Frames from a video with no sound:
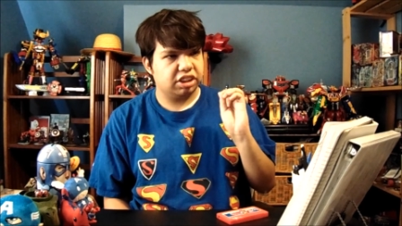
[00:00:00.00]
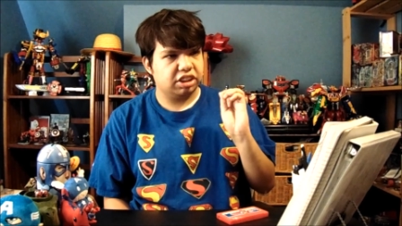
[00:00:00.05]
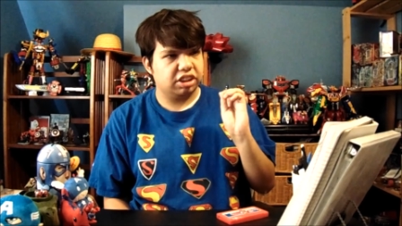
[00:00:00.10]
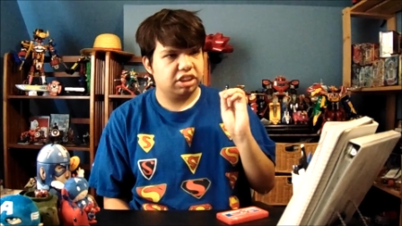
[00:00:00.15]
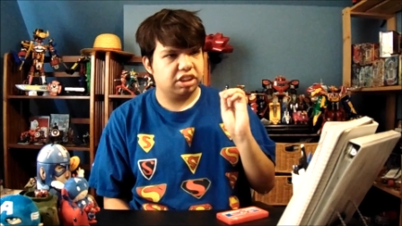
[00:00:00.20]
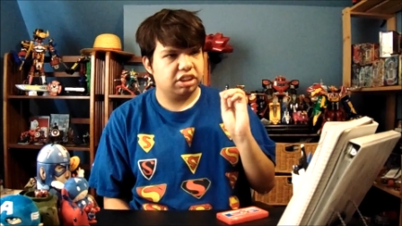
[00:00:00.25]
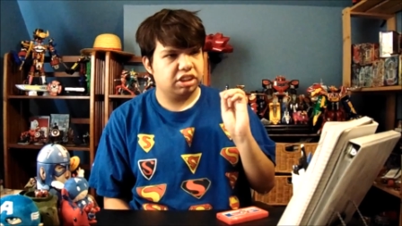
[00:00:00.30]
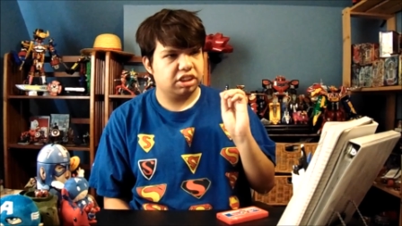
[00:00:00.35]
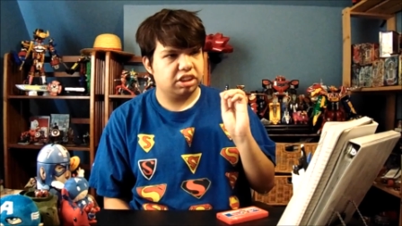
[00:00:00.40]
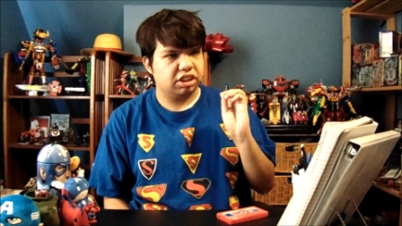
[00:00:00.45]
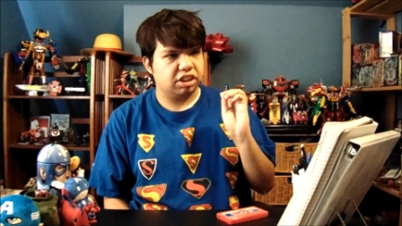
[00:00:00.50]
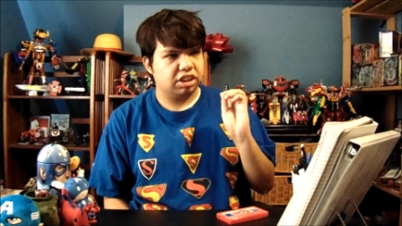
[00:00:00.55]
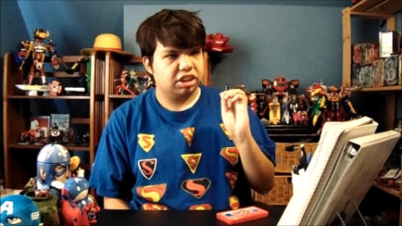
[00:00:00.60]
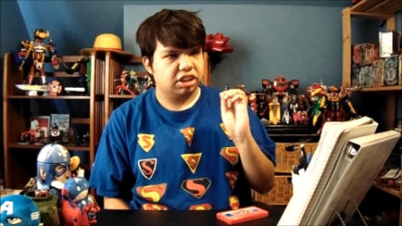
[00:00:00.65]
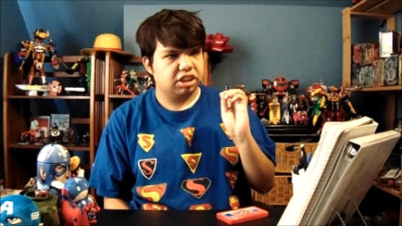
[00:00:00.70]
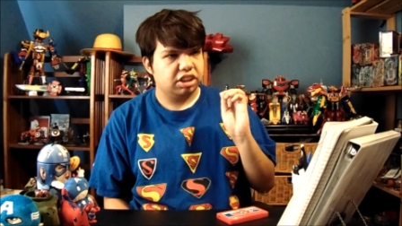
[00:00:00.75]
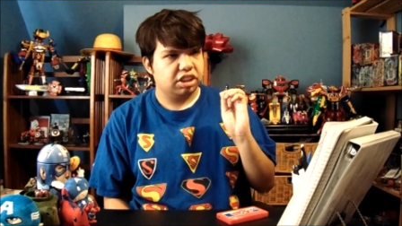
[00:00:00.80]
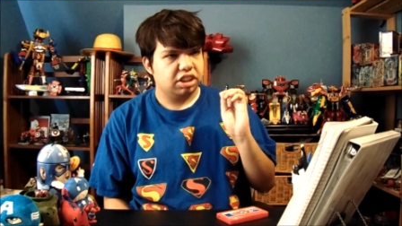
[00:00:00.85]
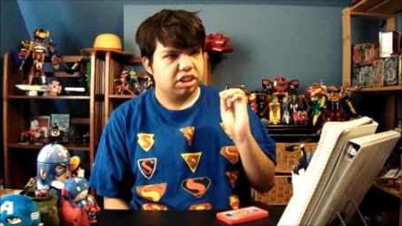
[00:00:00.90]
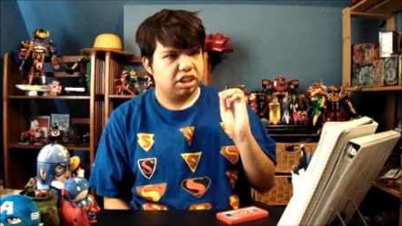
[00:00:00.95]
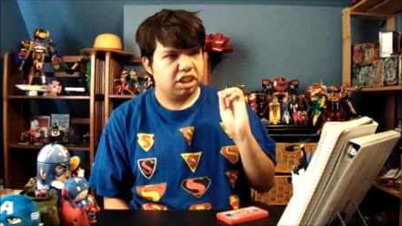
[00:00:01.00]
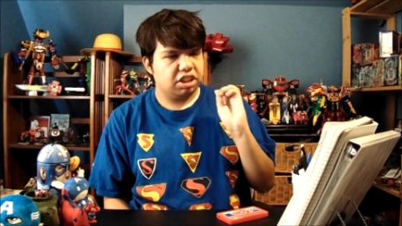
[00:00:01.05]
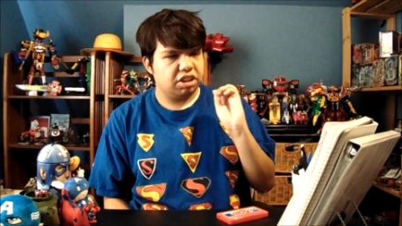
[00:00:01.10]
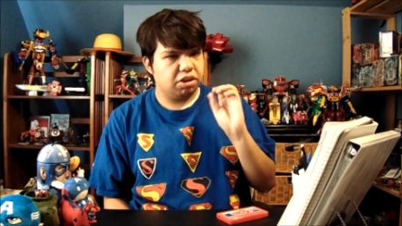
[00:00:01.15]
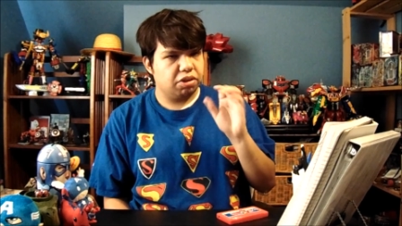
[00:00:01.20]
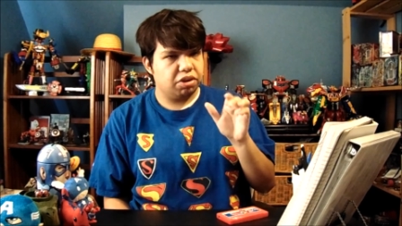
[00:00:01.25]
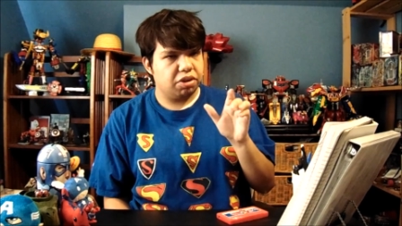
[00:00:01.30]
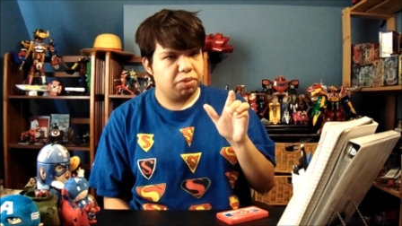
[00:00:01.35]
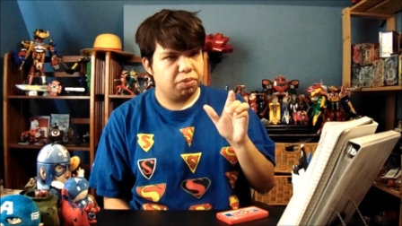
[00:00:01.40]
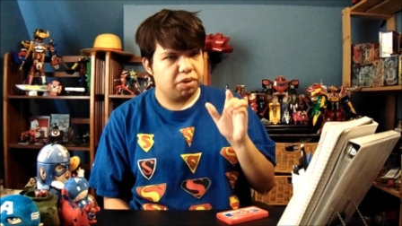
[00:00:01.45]
and I
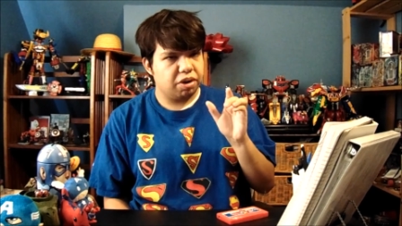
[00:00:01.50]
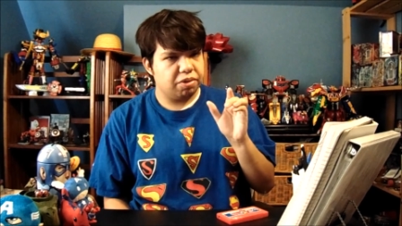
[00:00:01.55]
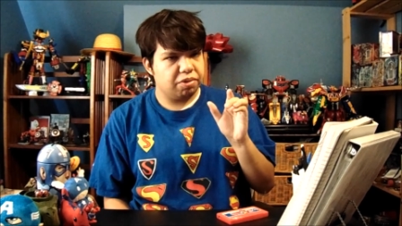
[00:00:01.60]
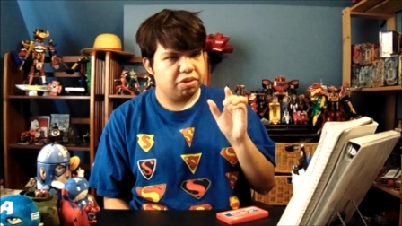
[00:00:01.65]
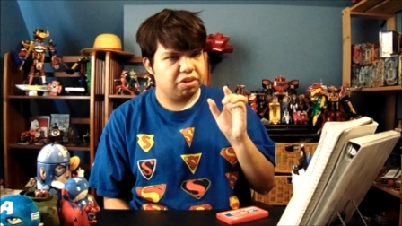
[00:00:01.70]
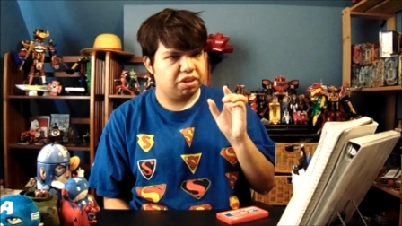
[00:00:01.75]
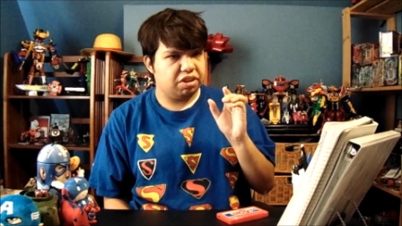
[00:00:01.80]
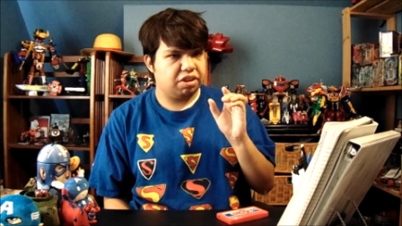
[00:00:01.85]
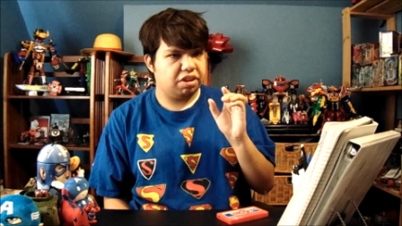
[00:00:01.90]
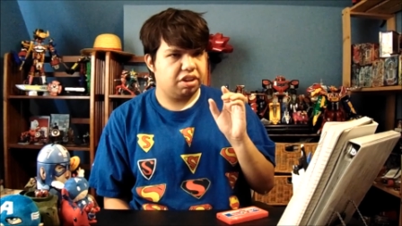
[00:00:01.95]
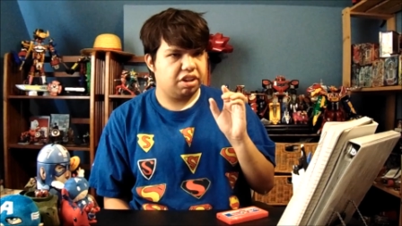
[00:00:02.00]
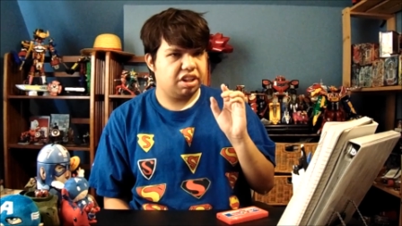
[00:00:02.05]
think the only one was,